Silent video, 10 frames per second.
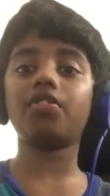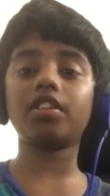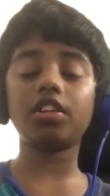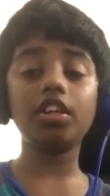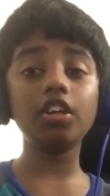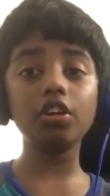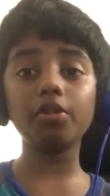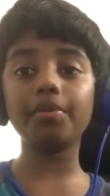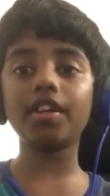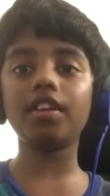with
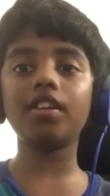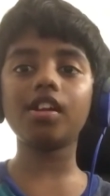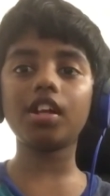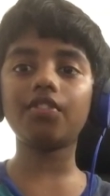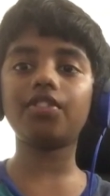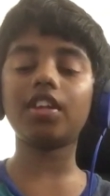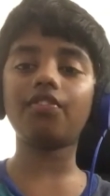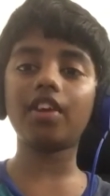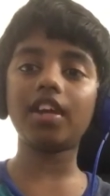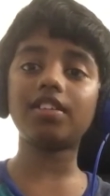human nerves
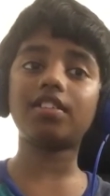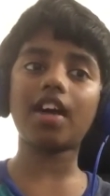and veins